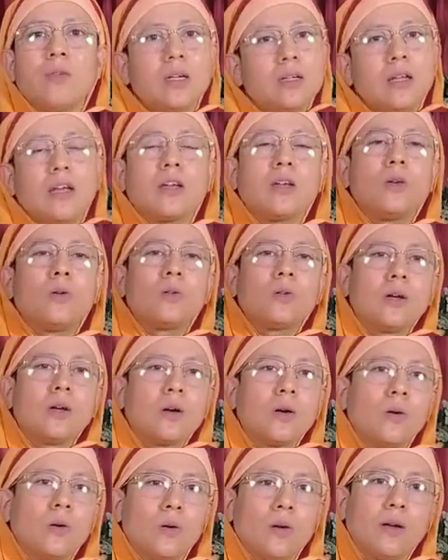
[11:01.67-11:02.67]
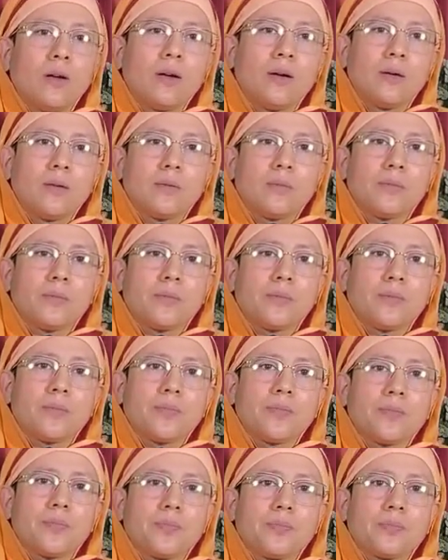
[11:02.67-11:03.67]
will take you to the goal.
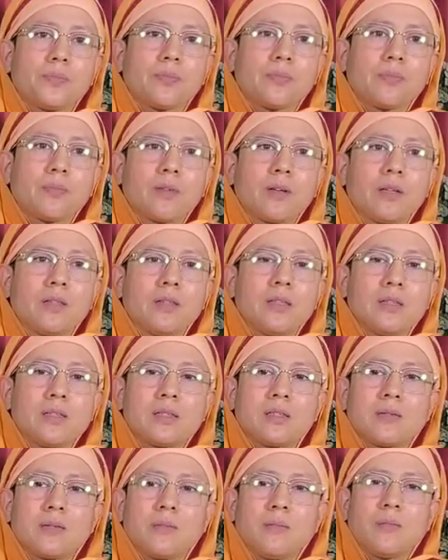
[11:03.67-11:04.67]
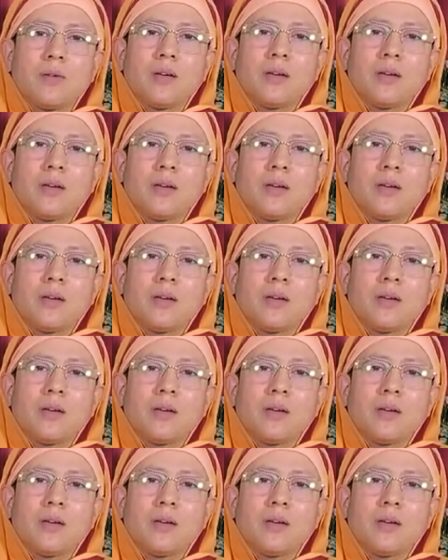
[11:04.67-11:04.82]
This